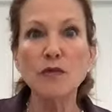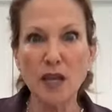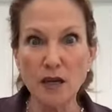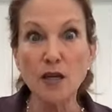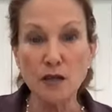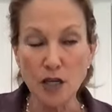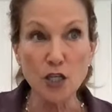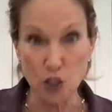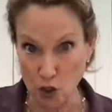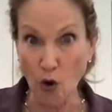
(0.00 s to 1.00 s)
like
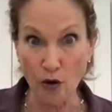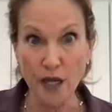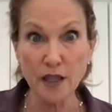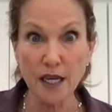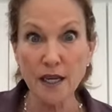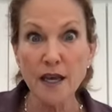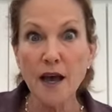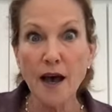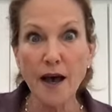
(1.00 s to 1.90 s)
historically,